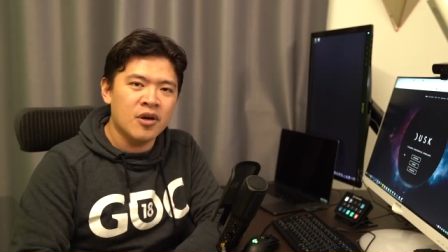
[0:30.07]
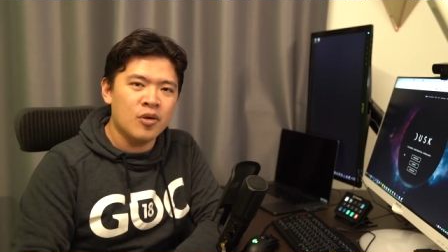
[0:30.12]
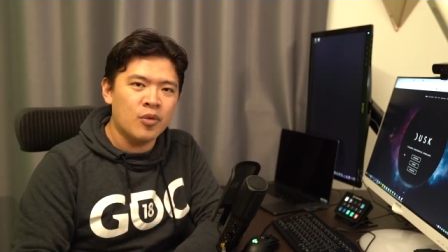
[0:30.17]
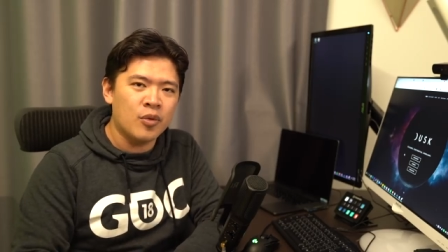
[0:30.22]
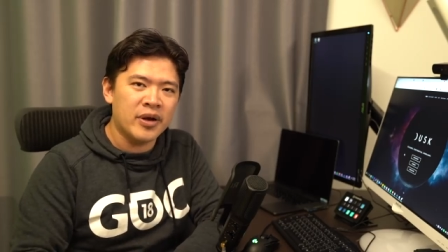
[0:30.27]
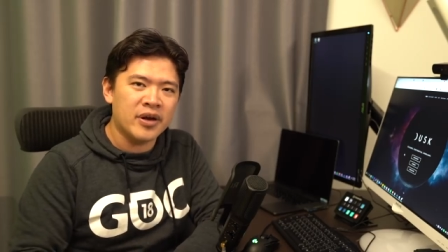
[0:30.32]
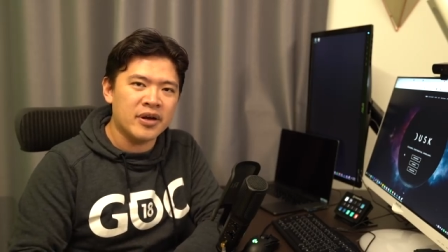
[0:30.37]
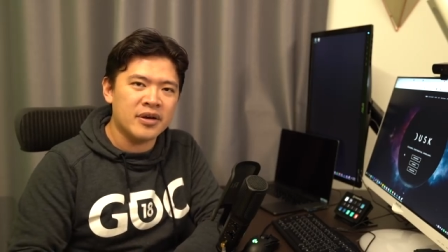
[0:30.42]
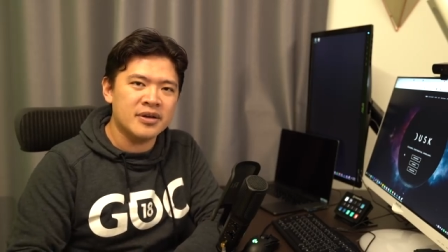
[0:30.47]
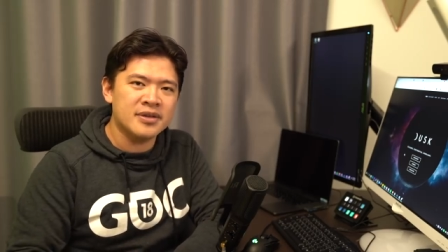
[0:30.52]

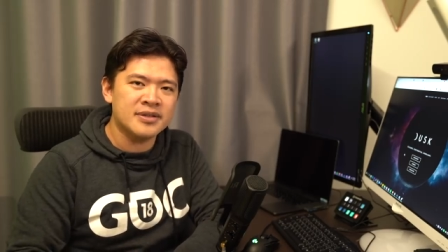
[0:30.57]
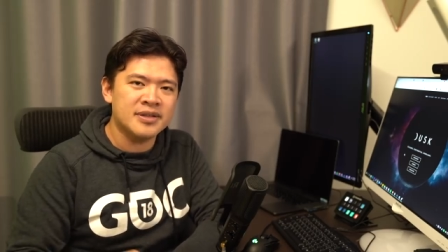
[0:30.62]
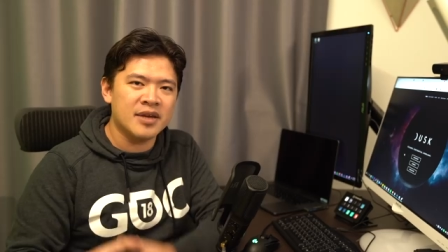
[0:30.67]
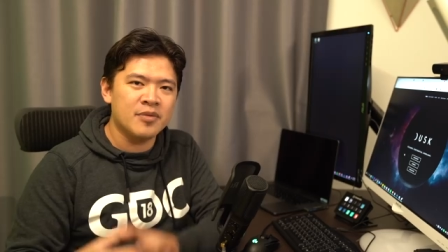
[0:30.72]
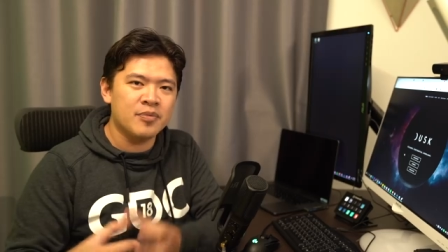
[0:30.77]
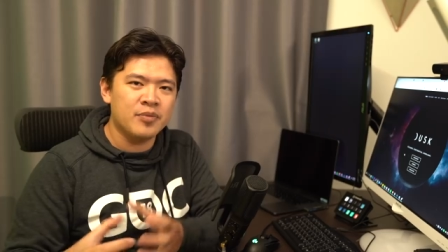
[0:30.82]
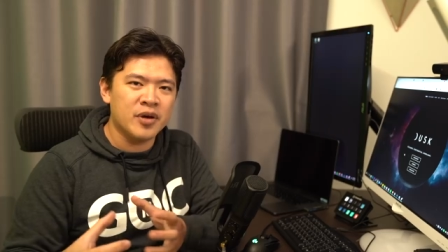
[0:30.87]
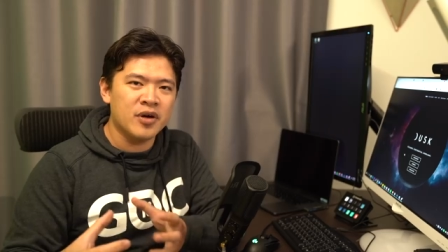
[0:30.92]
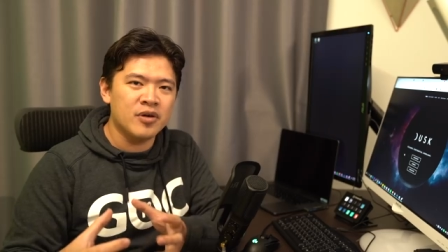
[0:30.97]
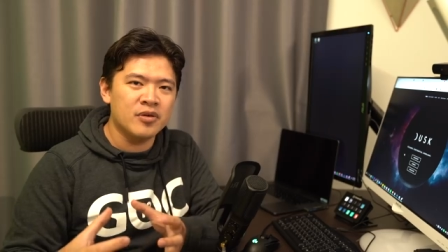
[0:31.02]
where they
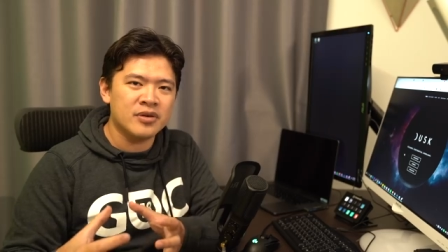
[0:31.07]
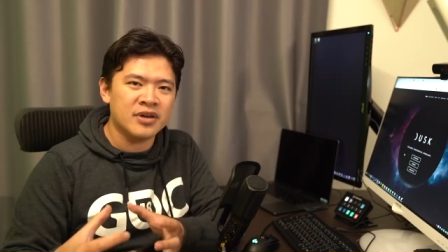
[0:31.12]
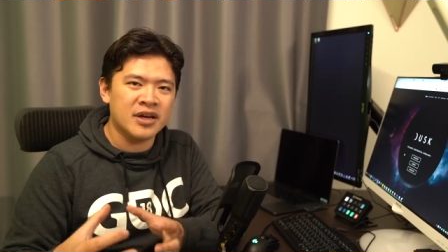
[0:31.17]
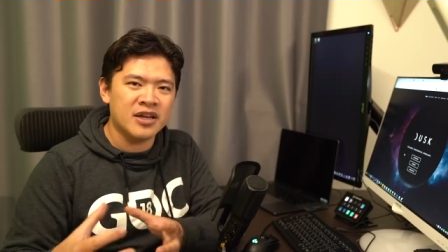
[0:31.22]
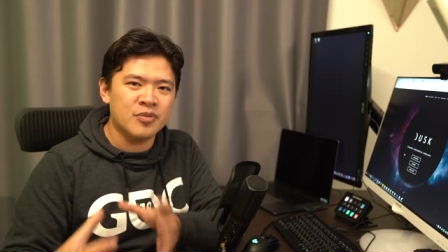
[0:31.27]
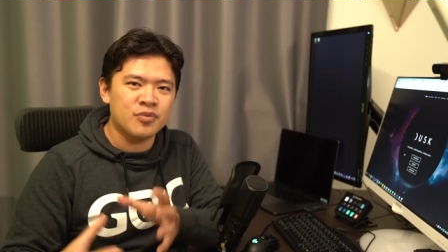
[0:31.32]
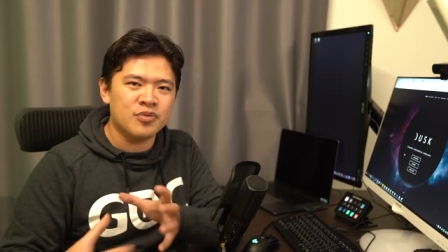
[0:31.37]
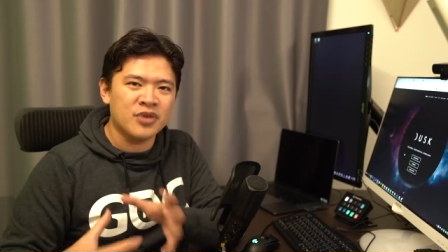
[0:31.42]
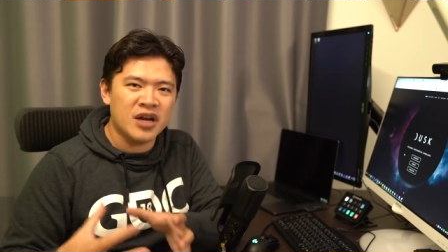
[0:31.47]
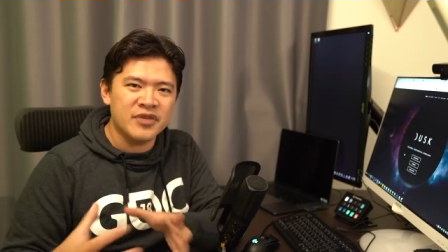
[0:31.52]
built
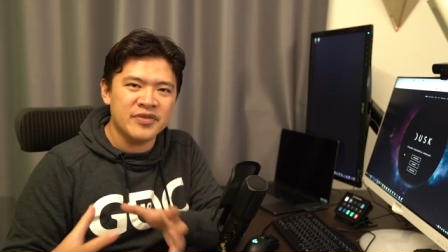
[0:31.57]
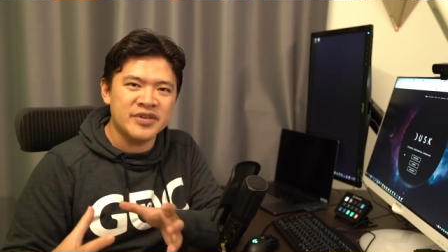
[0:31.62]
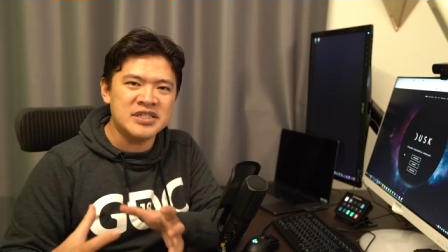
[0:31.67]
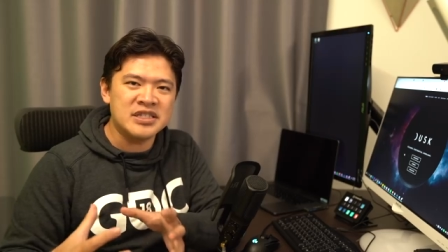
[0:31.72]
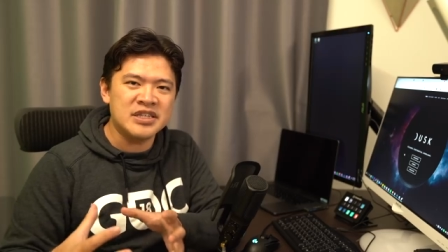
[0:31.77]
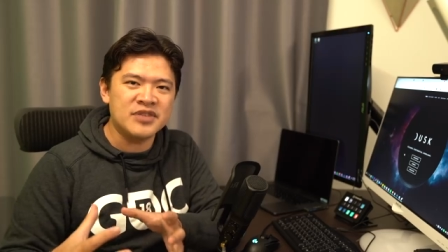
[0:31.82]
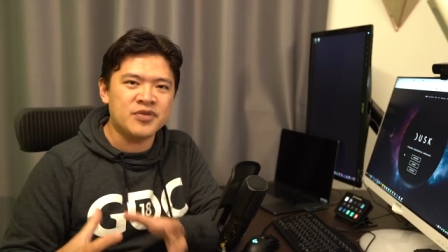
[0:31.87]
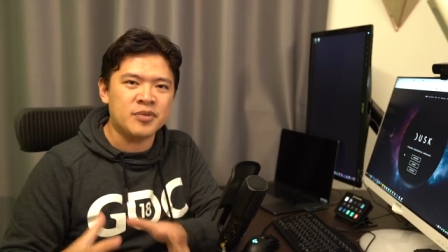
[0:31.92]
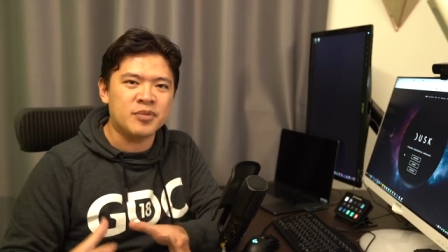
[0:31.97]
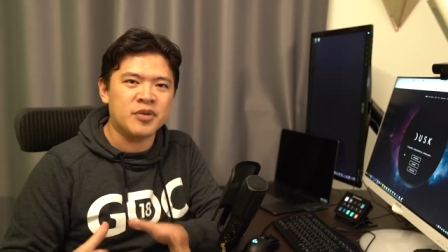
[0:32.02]
kind of
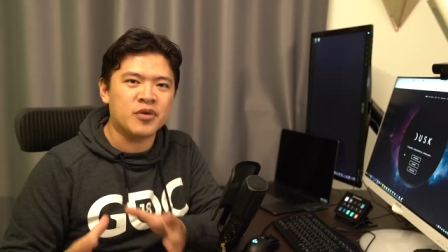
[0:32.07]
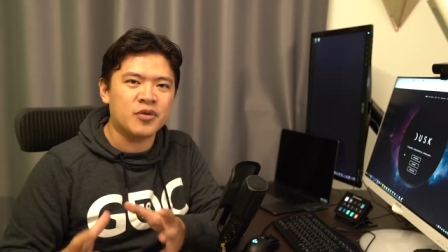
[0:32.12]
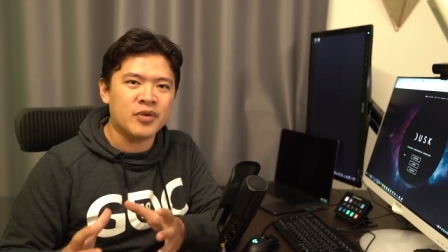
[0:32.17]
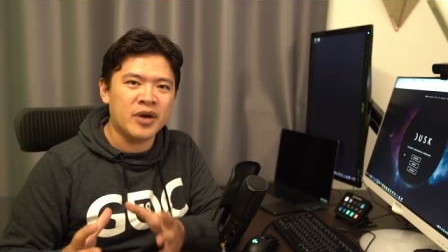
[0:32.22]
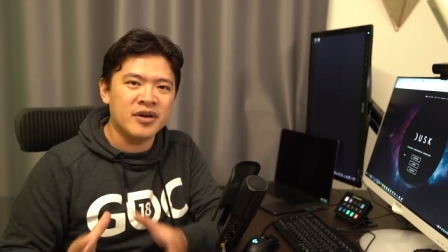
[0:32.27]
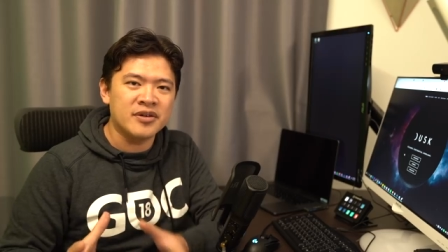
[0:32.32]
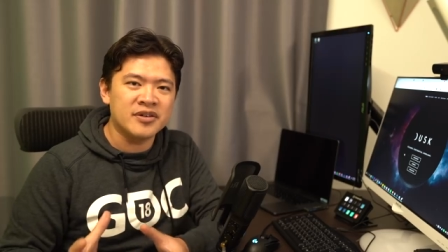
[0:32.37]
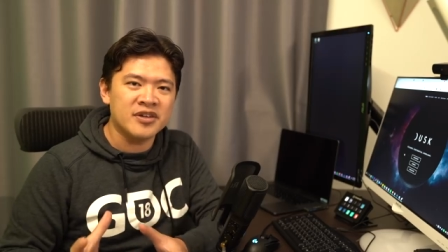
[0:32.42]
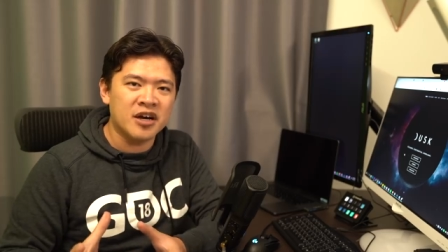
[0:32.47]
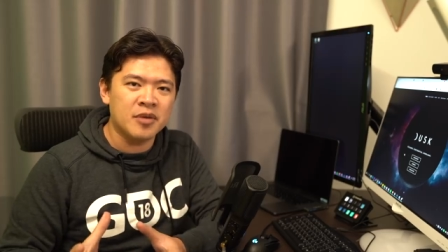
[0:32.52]
privacy from the
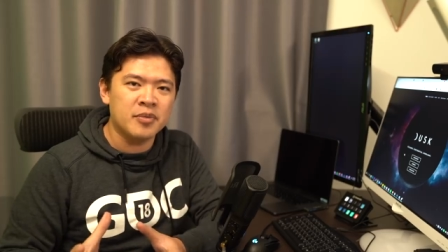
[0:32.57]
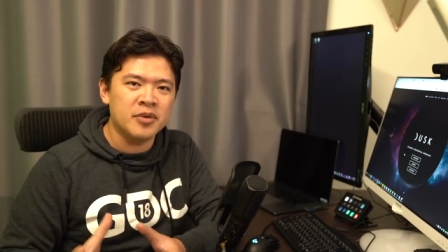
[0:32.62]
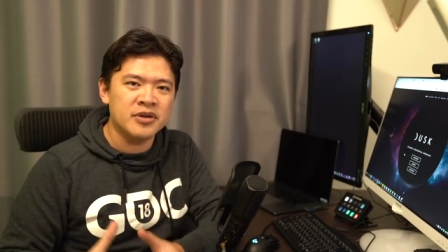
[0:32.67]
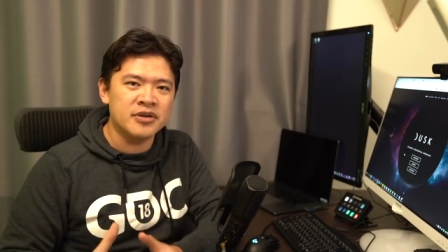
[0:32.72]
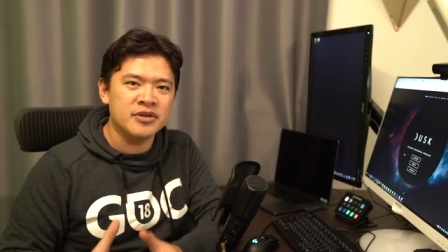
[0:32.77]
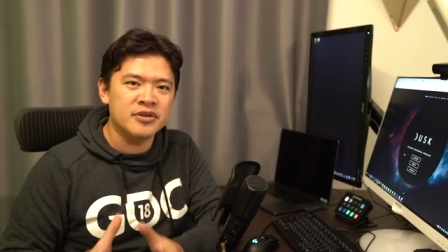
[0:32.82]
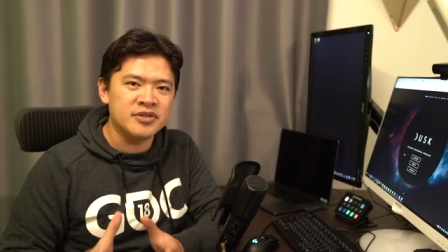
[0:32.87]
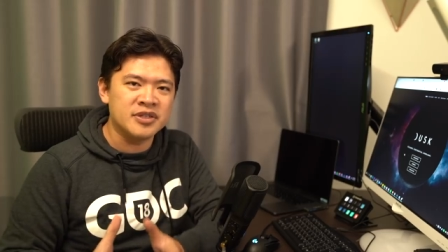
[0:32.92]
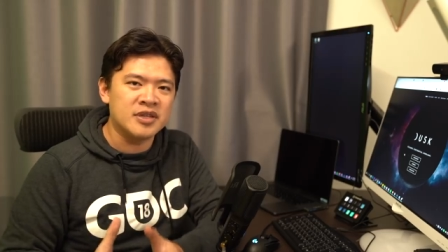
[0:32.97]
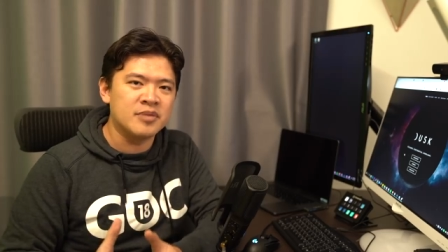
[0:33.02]
ground up
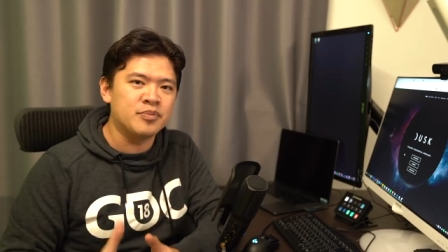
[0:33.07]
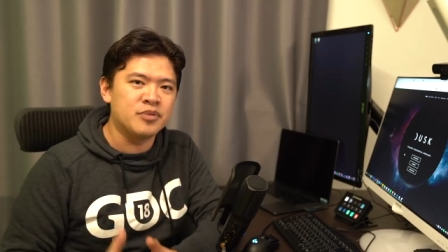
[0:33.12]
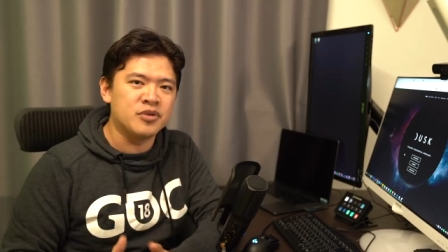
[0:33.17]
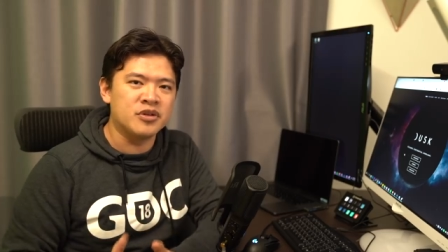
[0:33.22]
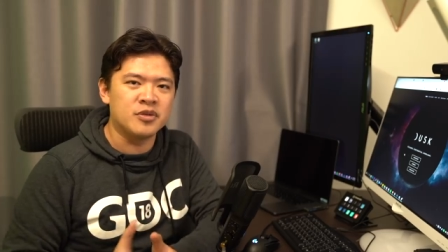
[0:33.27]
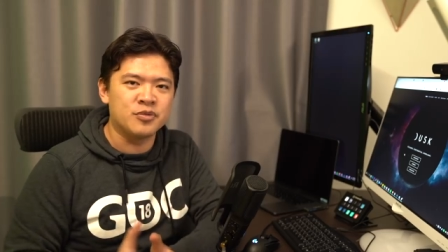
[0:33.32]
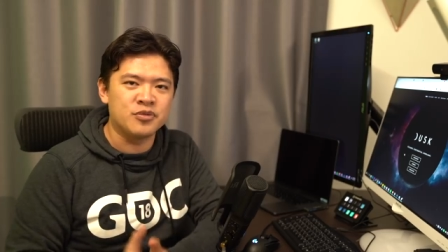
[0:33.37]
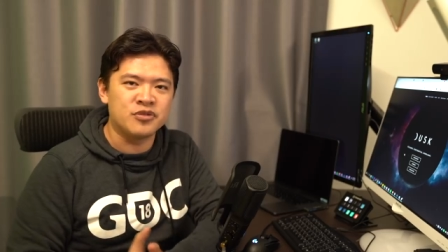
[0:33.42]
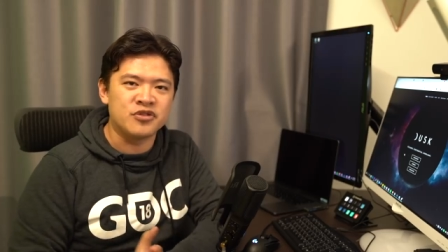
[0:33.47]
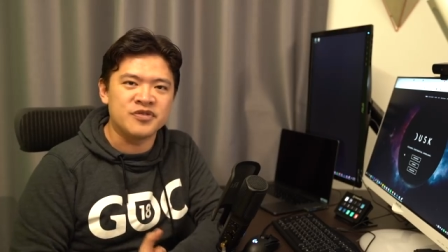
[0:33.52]
using
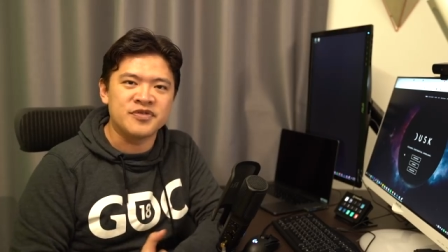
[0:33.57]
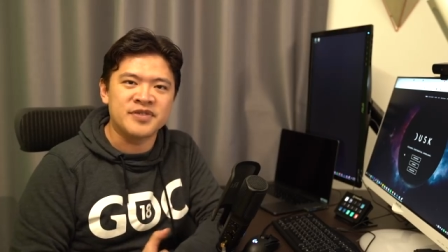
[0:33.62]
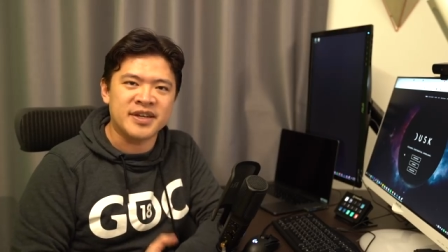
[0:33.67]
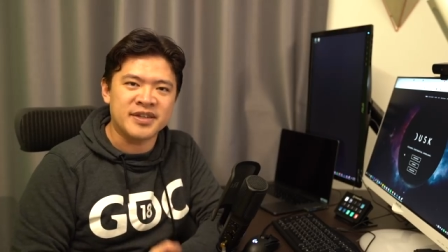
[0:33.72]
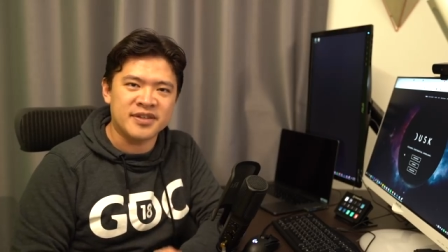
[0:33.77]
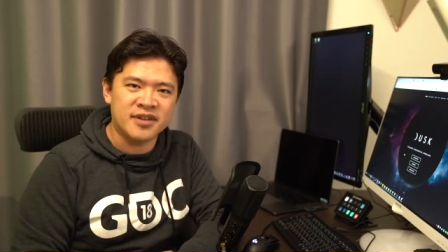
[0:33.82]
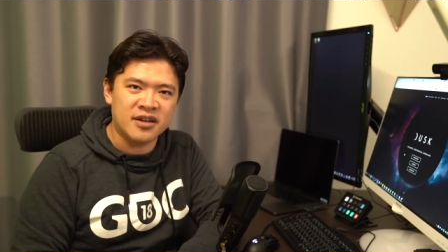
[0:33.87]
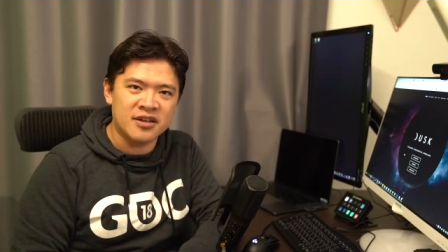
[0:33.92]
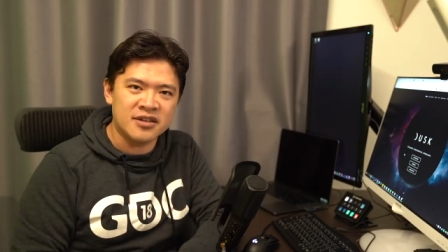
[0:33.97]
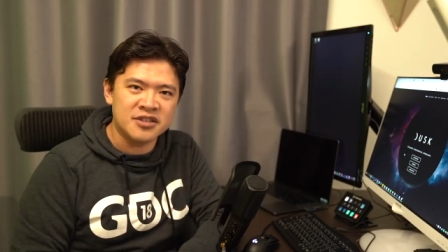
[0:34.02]
Bulletproof
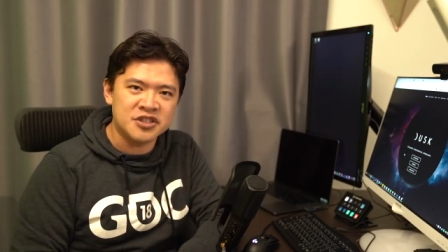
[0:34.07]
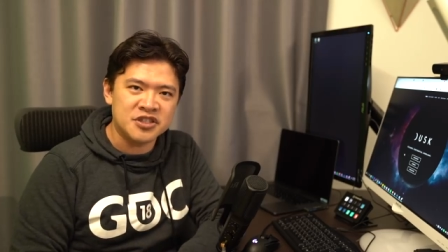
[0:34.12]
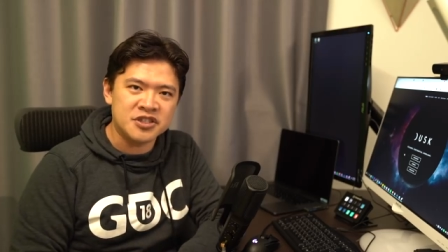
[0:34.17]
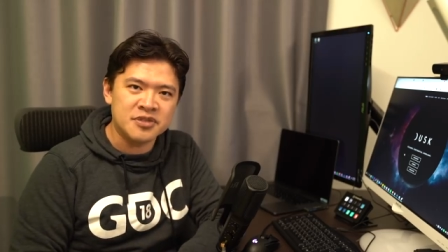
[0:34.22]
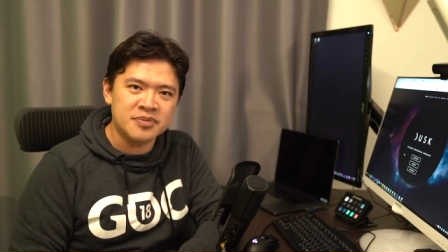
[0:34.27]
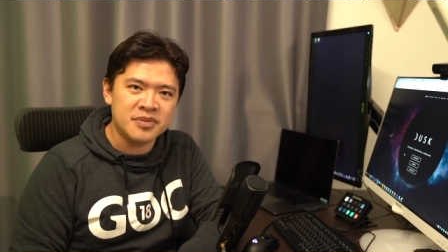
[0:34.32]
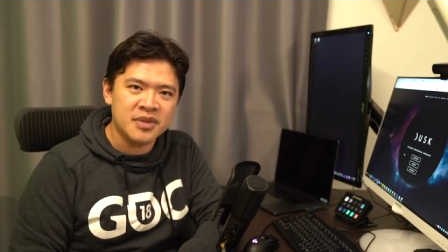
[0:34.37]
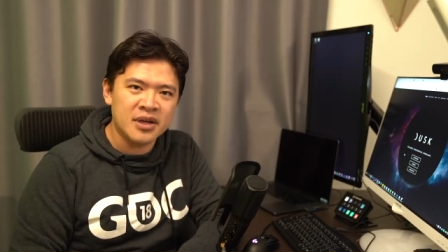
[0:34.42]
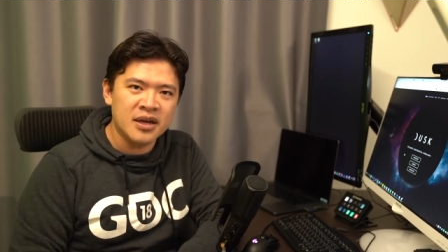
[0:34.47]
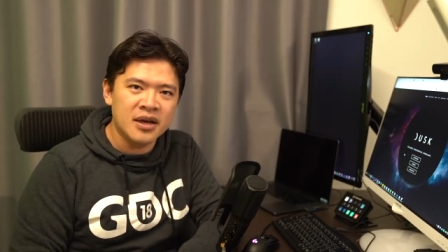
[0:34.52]

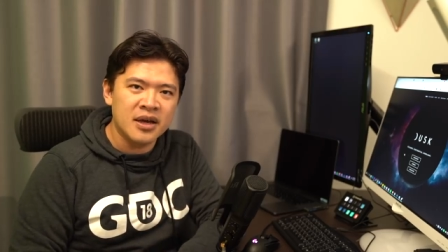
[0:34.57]
technology.